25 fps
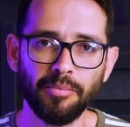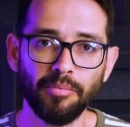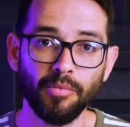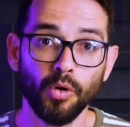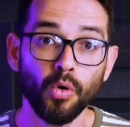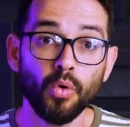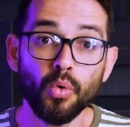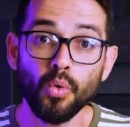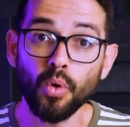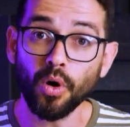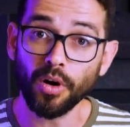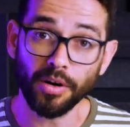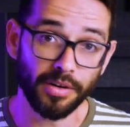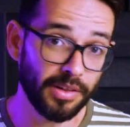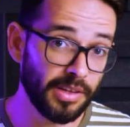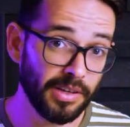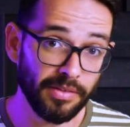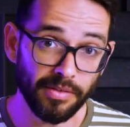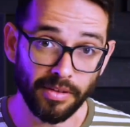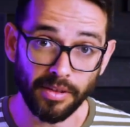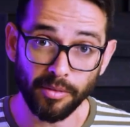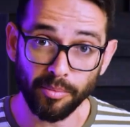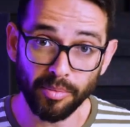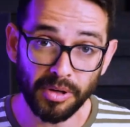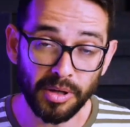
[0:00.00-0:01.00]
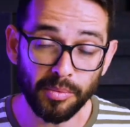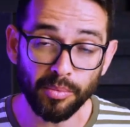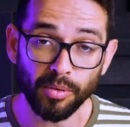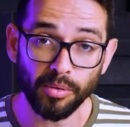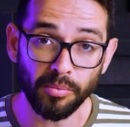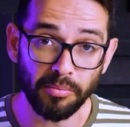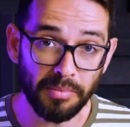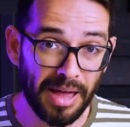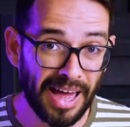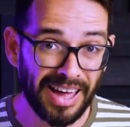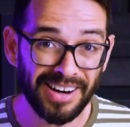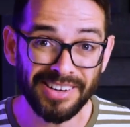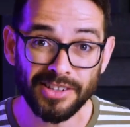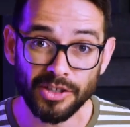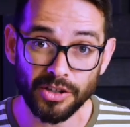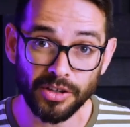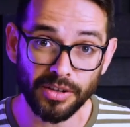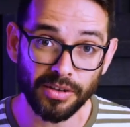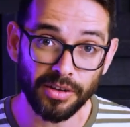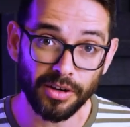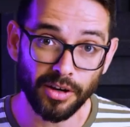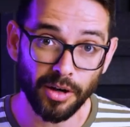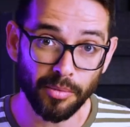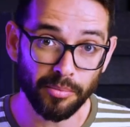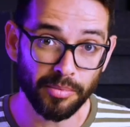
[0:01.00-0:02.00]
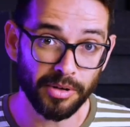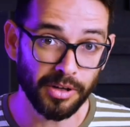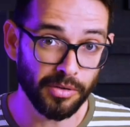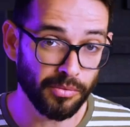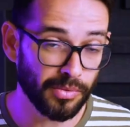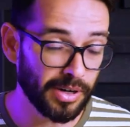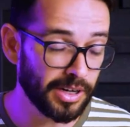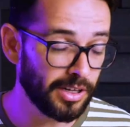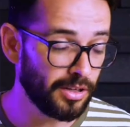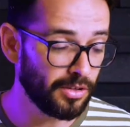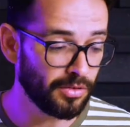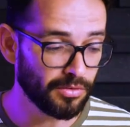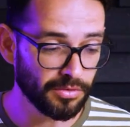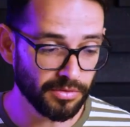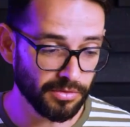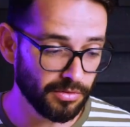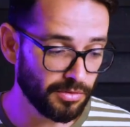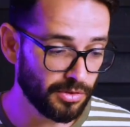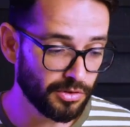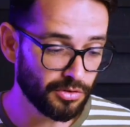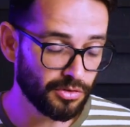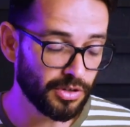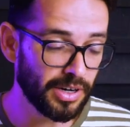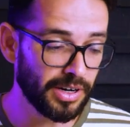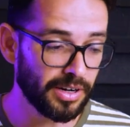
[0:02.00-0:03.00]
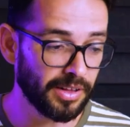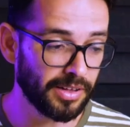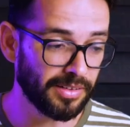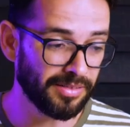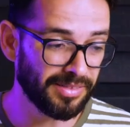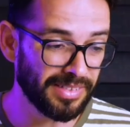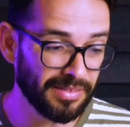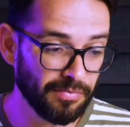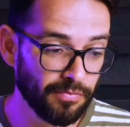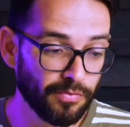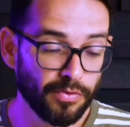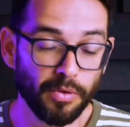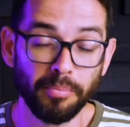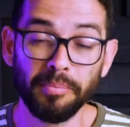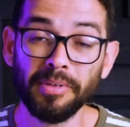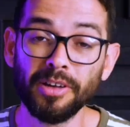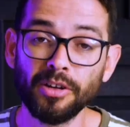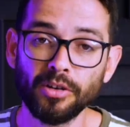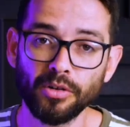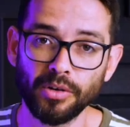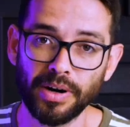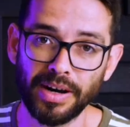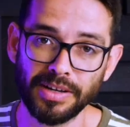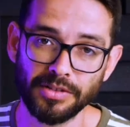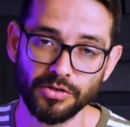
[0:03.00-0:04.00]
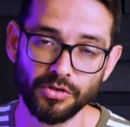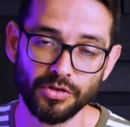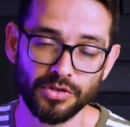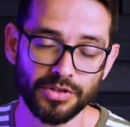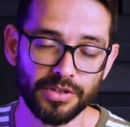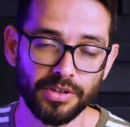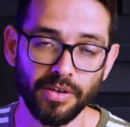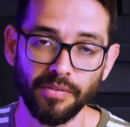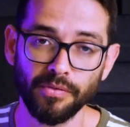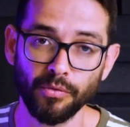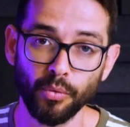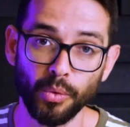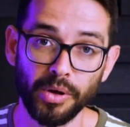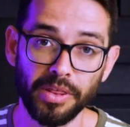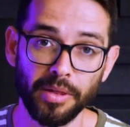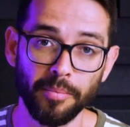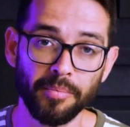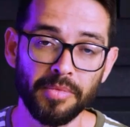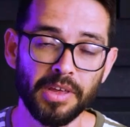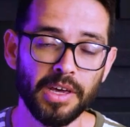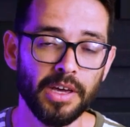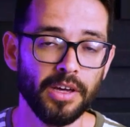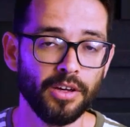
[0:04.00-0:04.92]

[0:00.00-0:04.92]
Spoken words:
Who are even the people managing the company, right? You're trying to familiarize yourself with them.